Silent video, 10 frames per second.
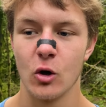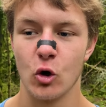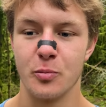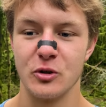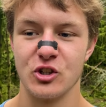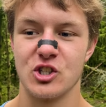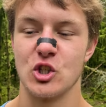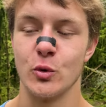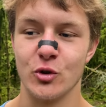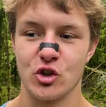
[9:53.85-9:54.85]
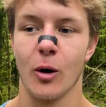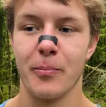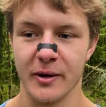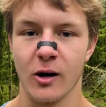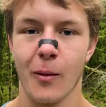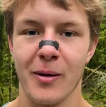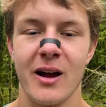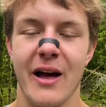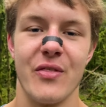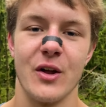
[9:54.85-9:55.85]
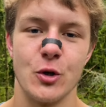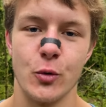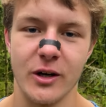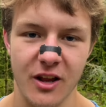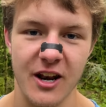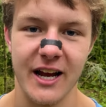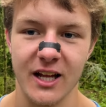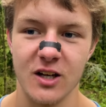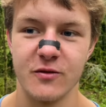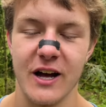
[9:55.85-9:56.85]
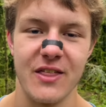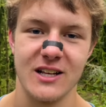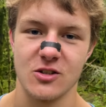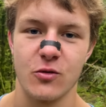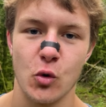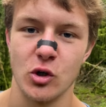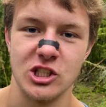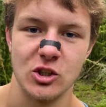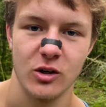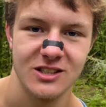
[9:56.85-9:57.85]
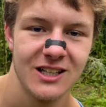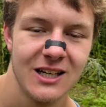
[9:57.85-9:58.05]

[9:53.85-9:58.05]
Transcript: could be just you jumping up and then doing the negative, and that's of course not